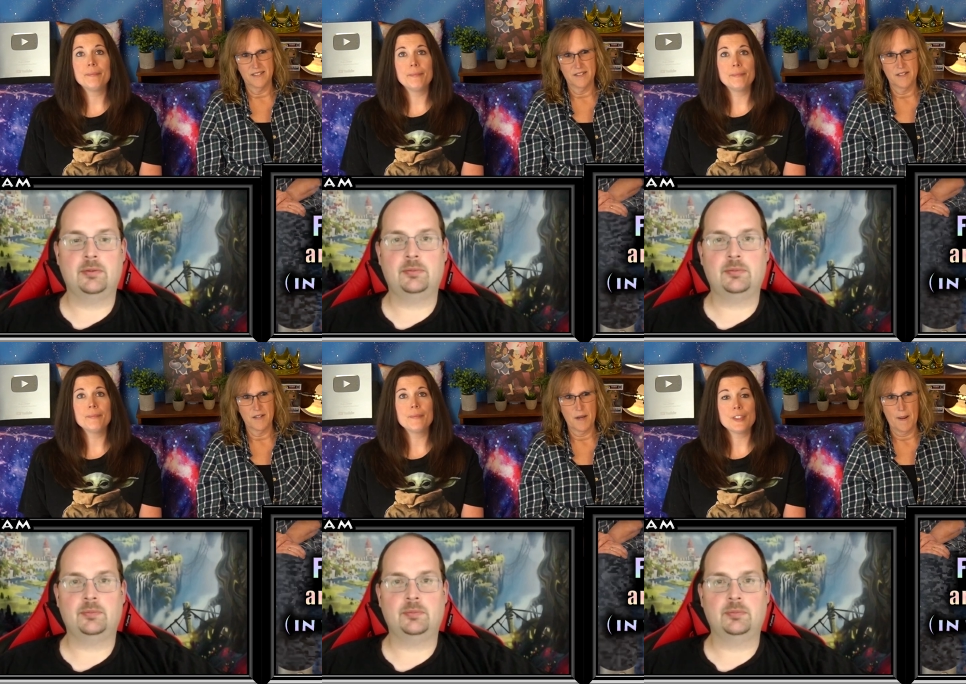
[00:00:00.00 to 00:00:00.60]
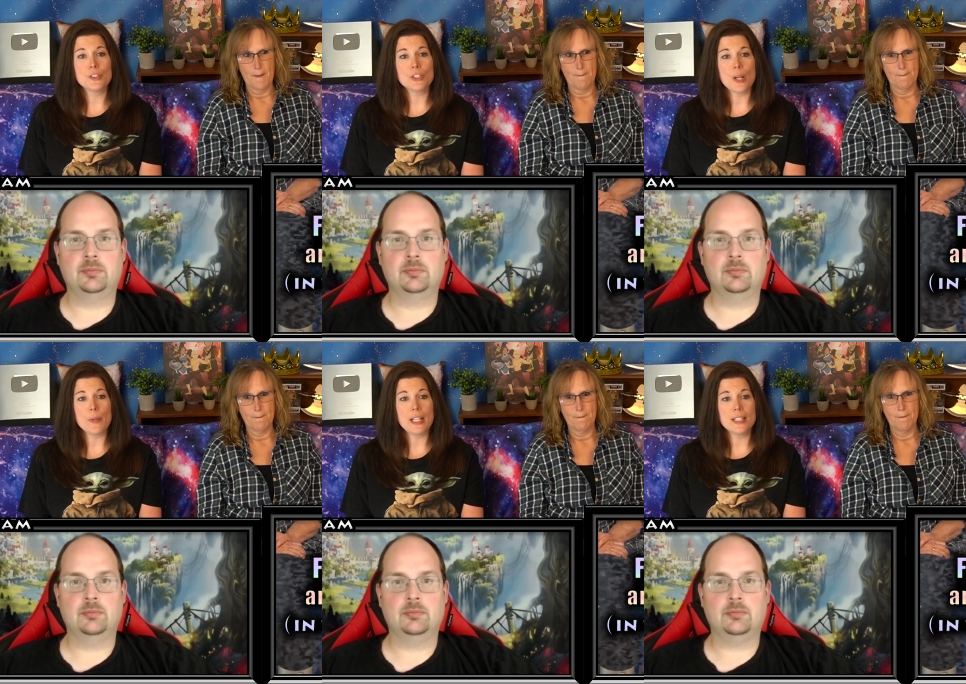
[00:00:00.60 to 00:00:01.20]
Speaker 1: Mm-hmm. So
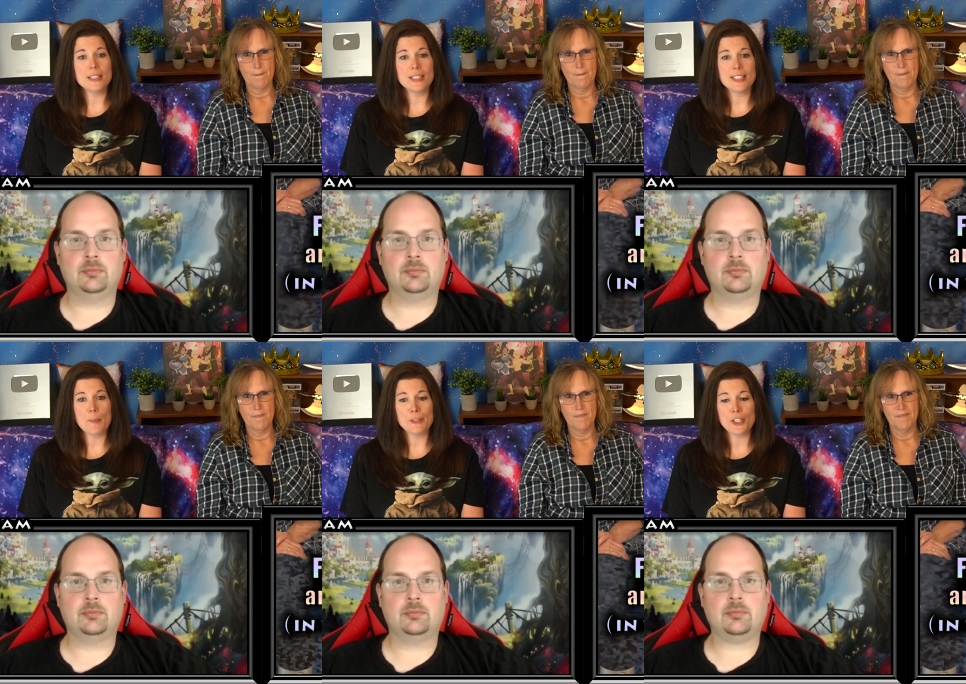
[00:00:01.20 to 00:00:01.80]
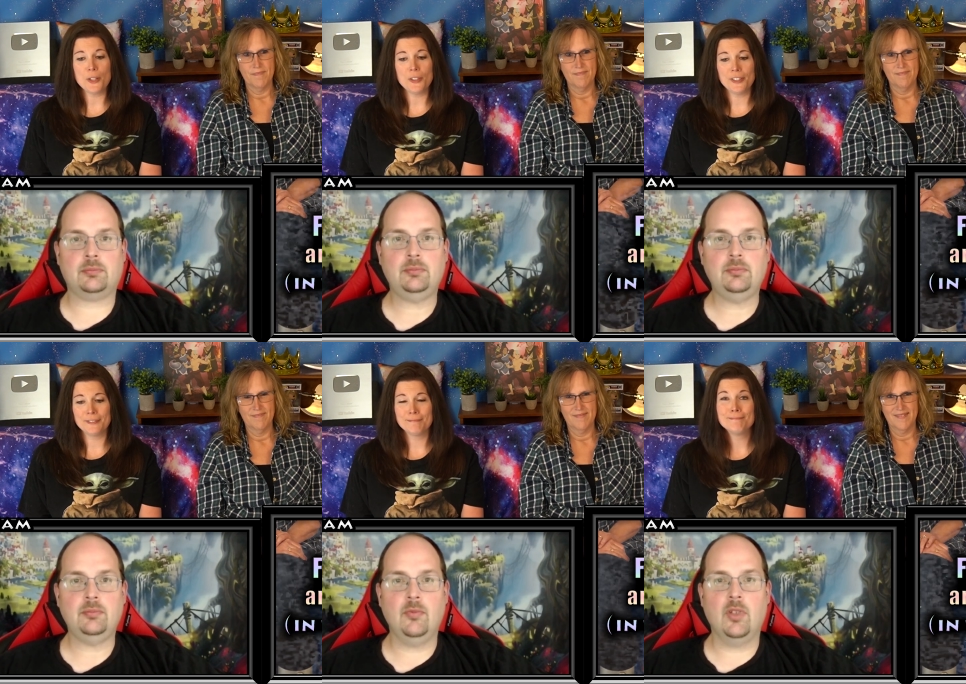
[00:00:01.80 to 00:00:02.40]
shall we get into this episode?
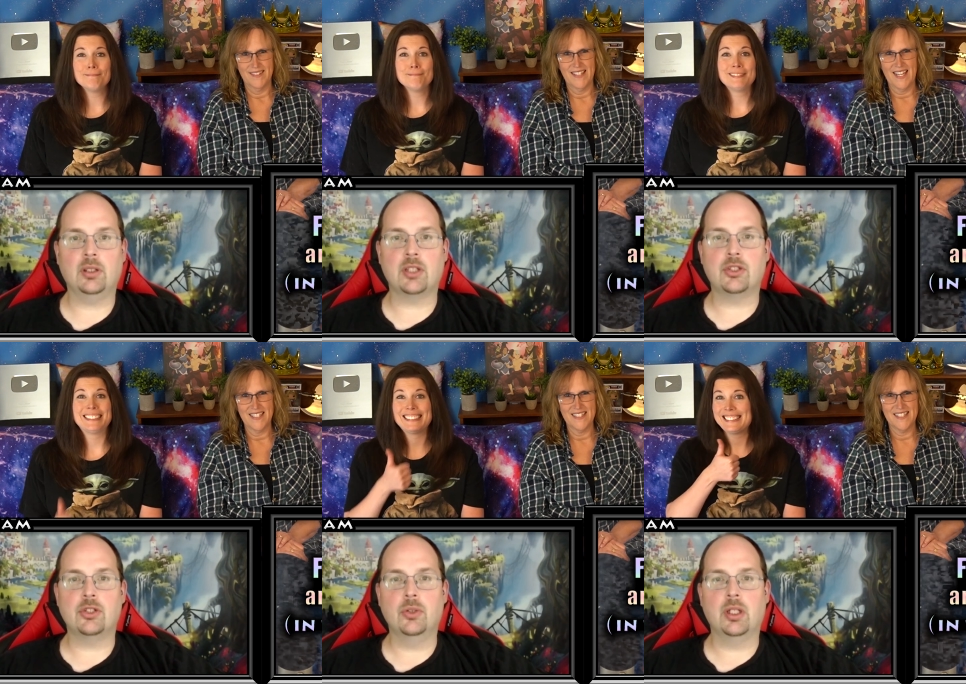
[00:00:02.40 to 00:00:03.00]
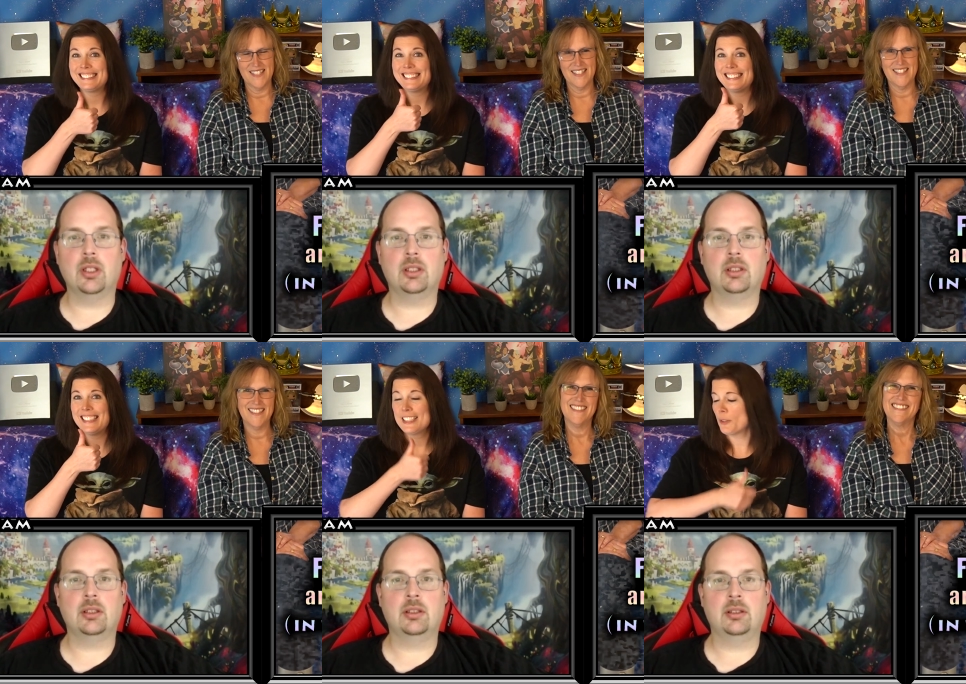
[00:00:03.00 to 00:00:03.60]
Speaker 2: Let's do it.
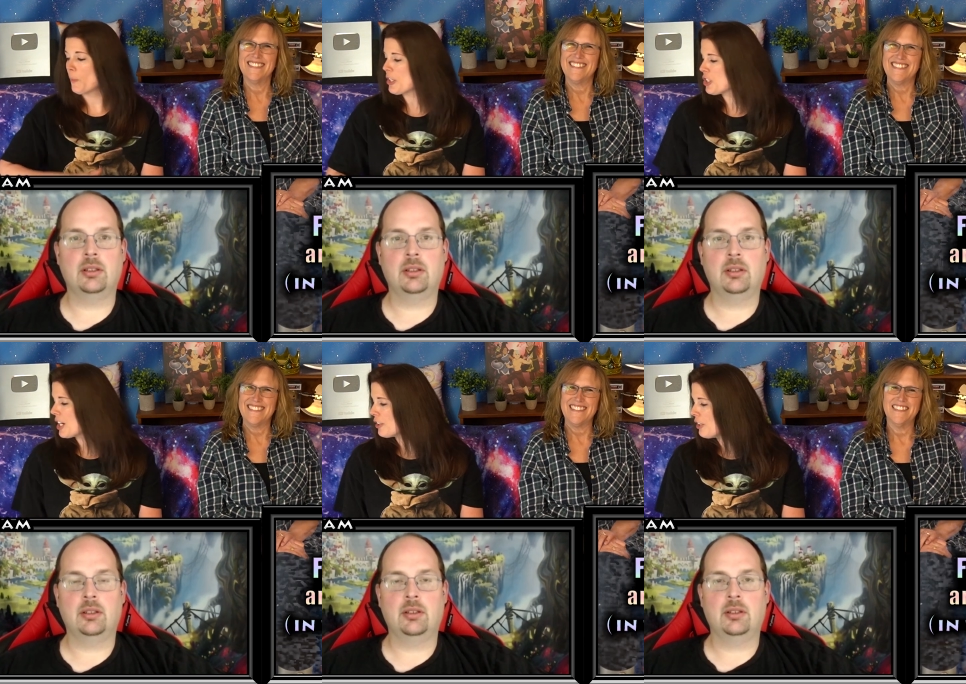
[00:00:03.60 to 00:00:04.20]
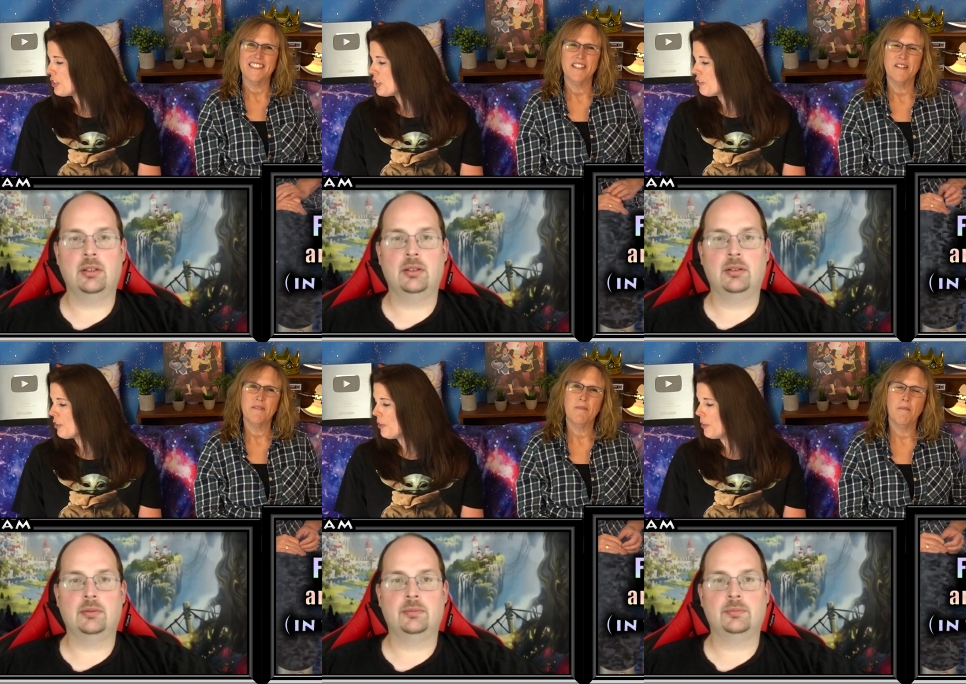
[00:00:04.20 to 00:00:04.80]
Speaker 1: So we're watching on
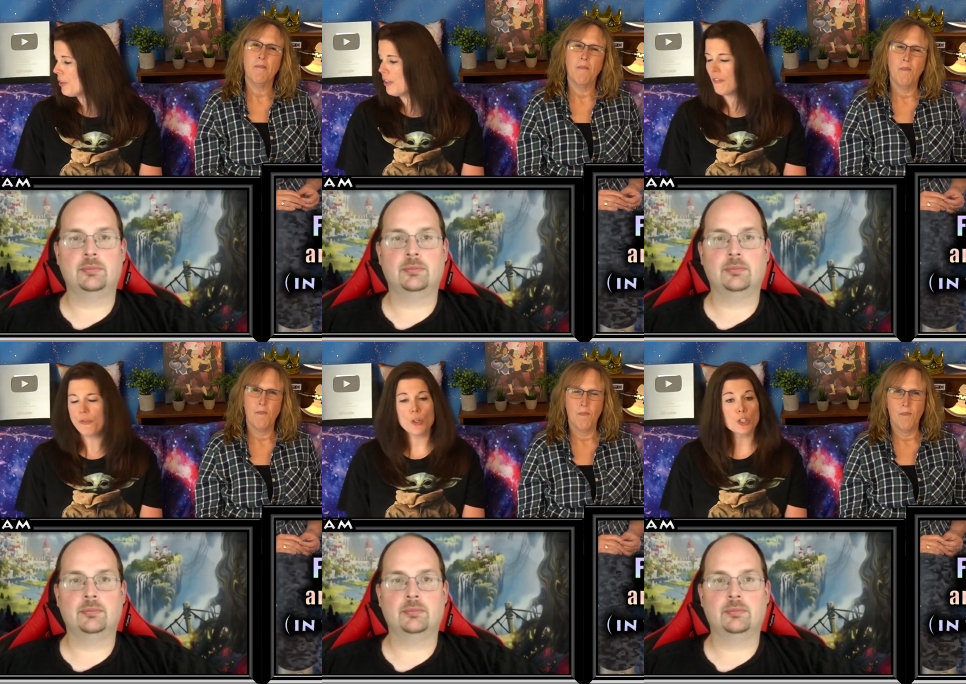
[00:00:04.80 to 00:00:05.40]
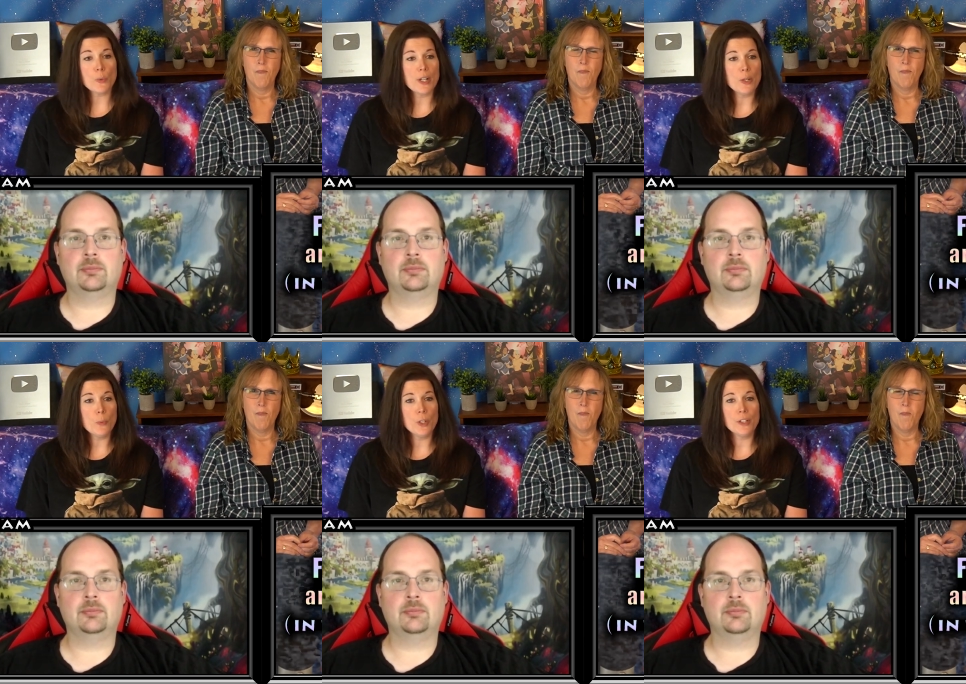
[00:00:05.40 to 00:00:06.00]
Crunchyroll,
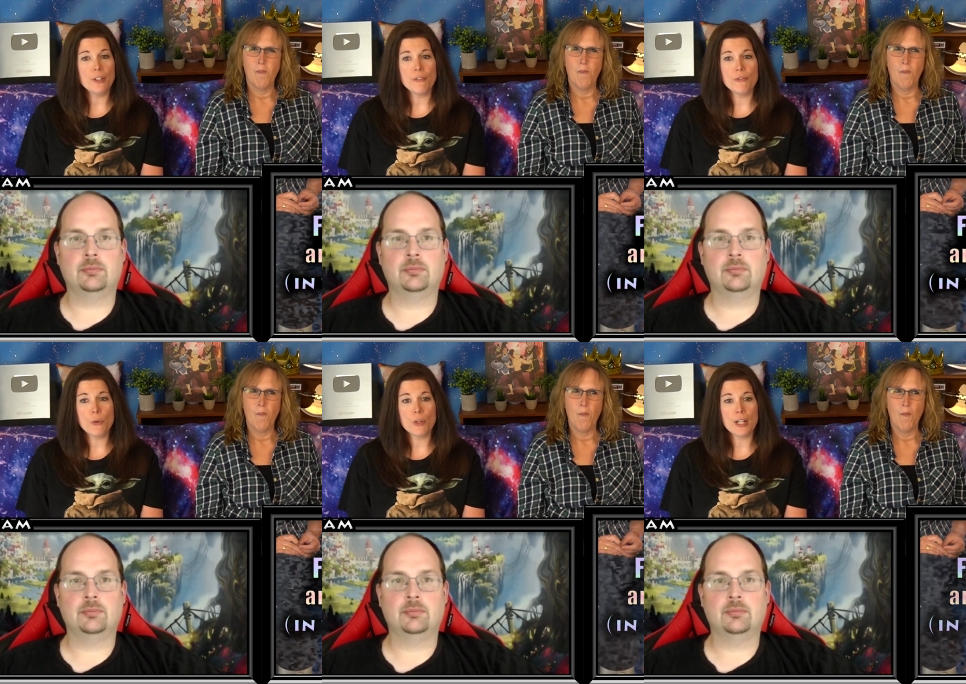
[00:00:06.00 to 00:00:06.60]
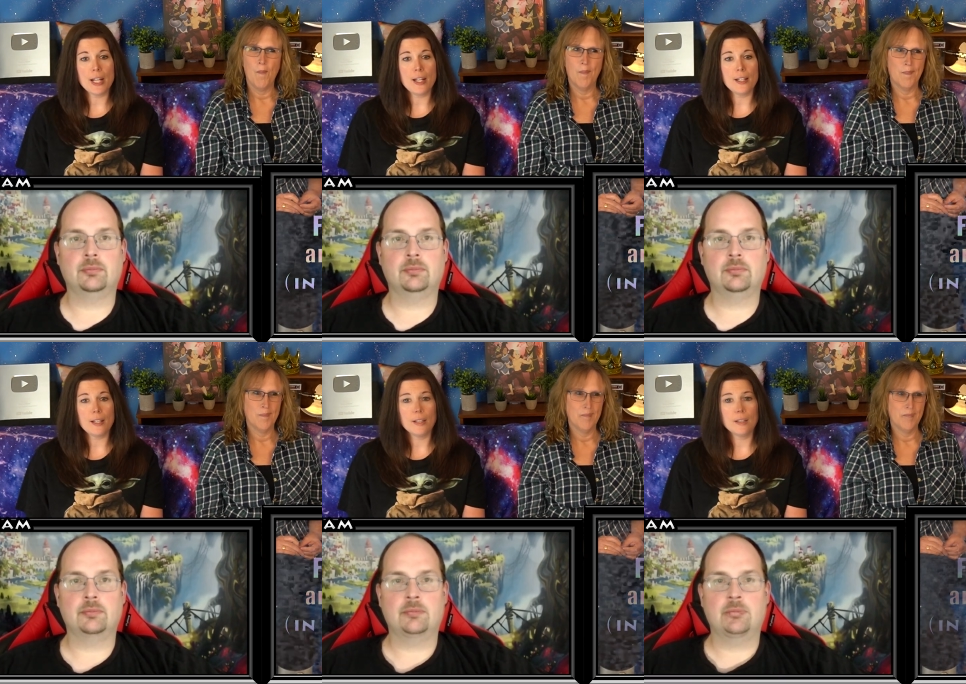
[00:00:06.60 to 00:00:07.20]
421,
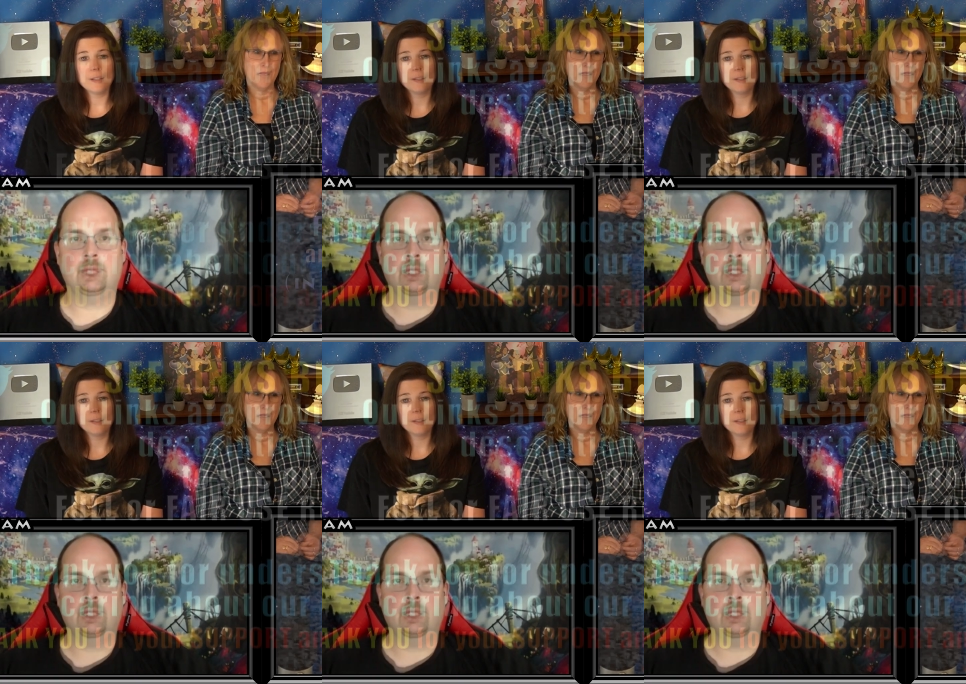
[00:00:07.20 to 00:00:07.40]
480.